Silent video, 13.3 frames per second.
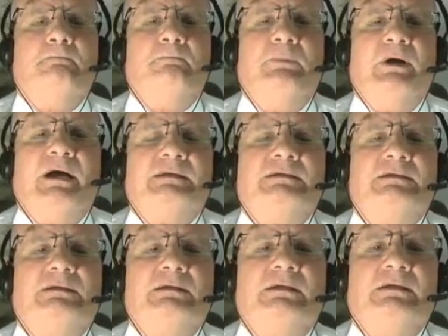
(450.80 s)

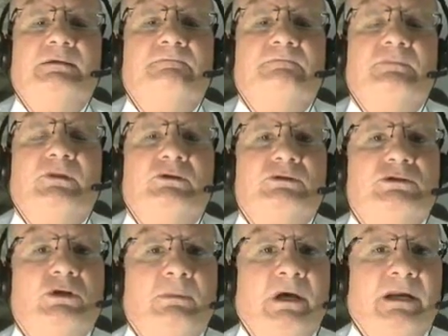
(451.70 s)
But
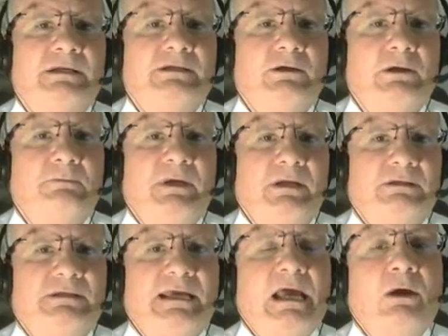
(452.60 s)
there's no monetary
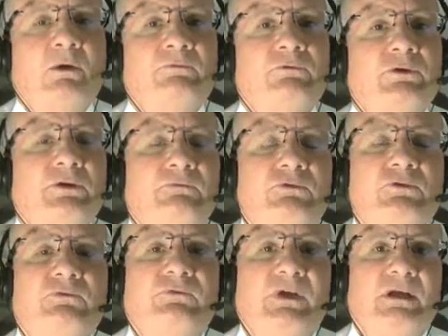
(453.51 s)
penalty. However, if
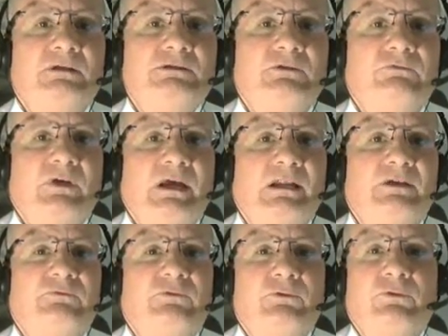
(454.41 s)
you fail to file
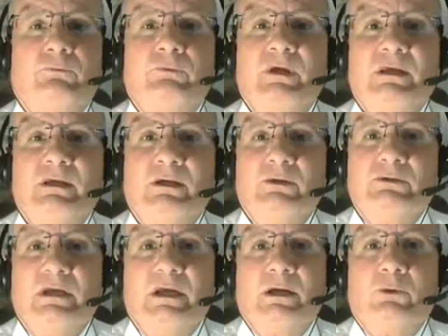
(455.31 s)
it for 3
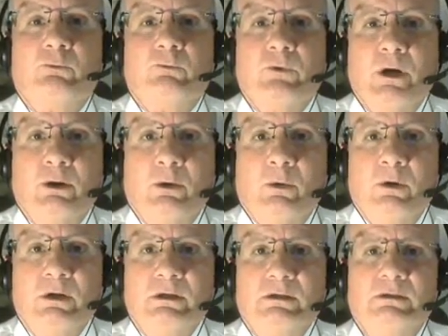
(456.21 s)
years in a
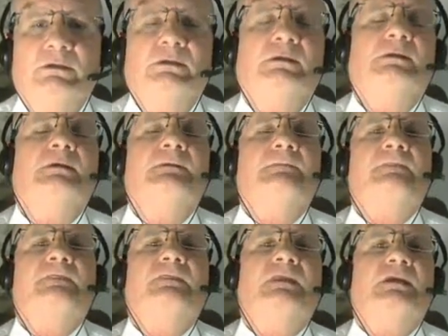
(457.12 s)
row,
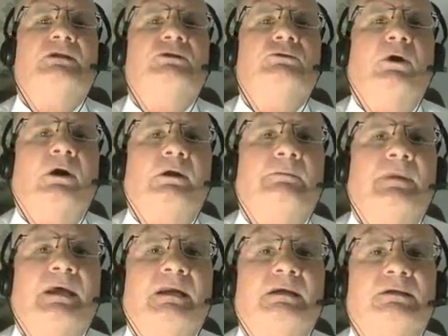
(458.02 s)
then you
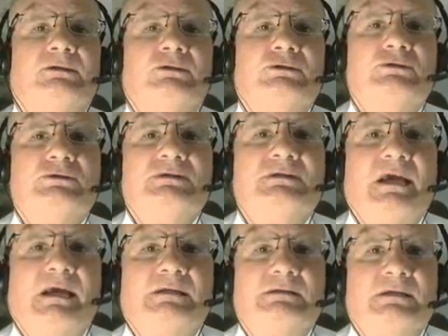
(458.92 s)
automatically lose
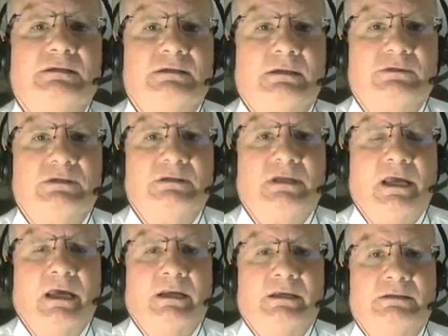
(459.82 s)
tax-exempt
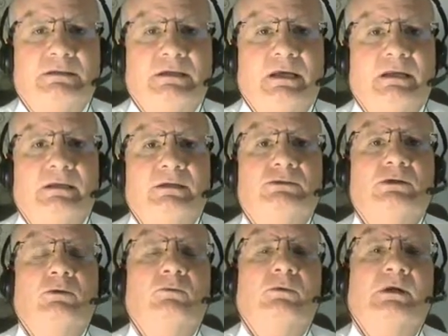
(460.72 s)
status, and you
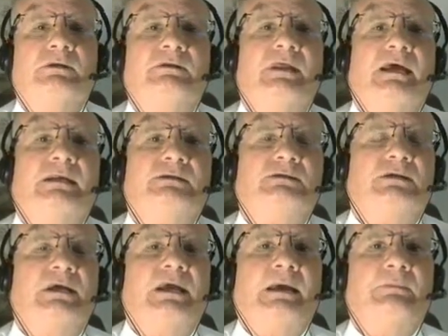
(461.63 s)
don't want that
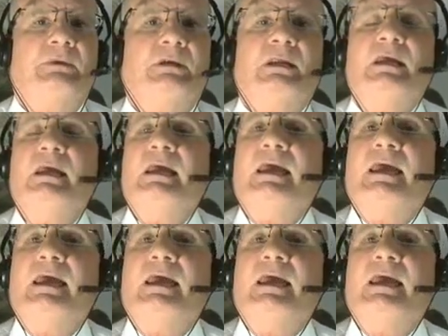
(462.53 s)
to happen.